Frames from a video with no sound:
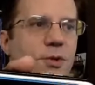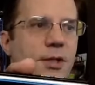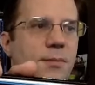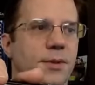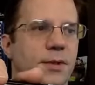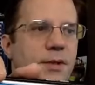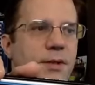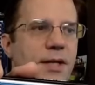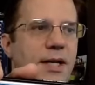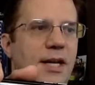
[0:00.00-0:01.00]
up
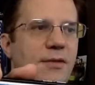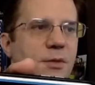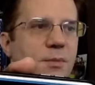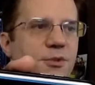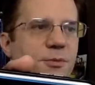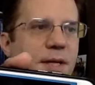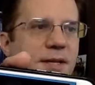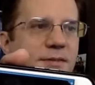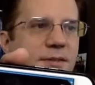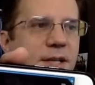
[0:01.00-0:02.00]
and have a little more
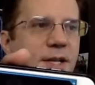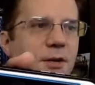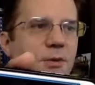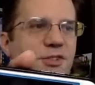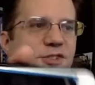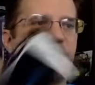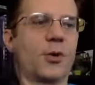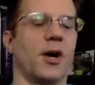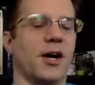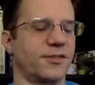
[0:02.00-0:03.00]
space, which is
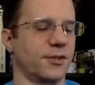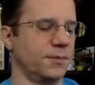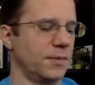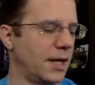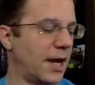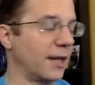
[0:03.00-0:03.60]
so awesome.